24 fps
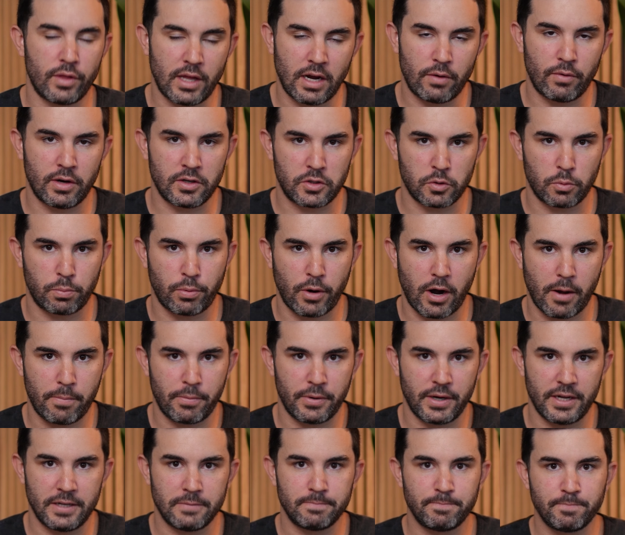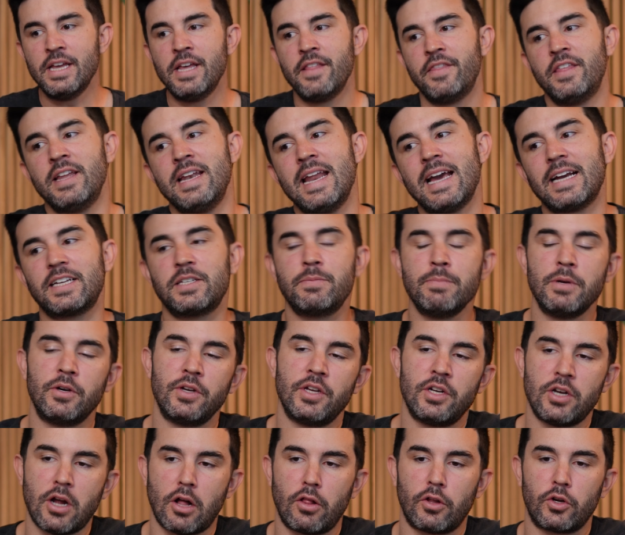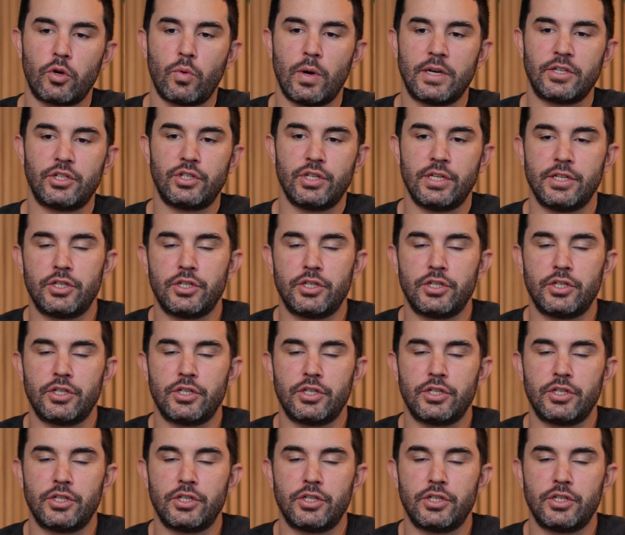that rental property. The next million-dollar question